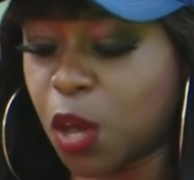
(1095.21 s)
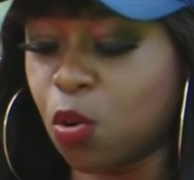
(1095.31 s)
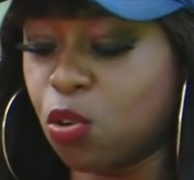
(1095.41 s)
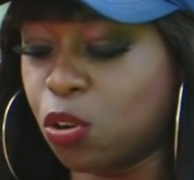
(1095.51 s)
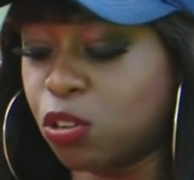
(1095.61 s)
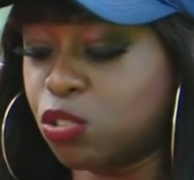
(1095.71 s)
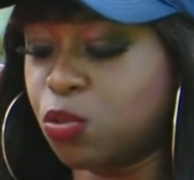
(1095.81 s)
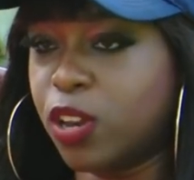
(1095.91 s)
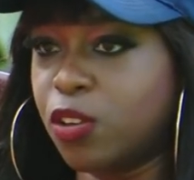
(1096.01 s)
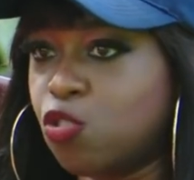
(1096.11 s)
I Googled
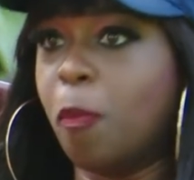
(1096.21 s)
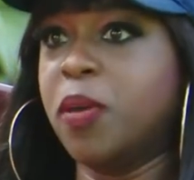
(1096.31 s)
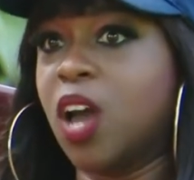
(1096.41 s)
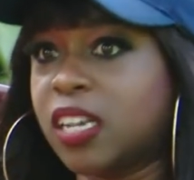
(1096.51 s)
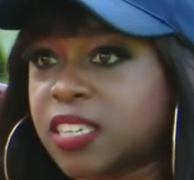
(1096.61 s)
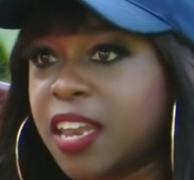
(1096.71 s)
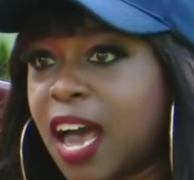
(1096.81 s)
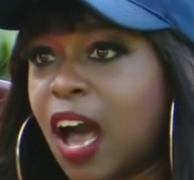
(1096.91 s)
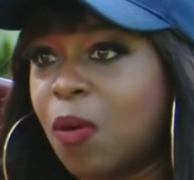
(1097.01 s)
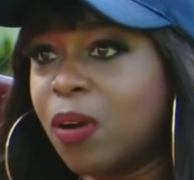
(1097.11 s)
you, and you're Beyonce
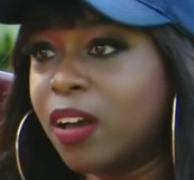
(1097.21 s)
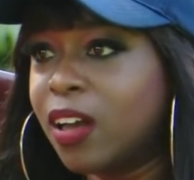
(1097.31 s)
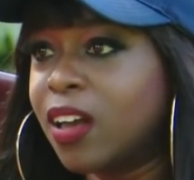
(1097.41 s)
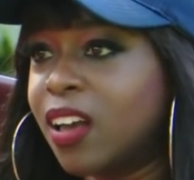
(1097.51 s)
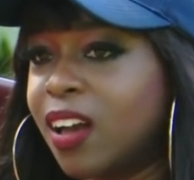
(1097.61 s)
now?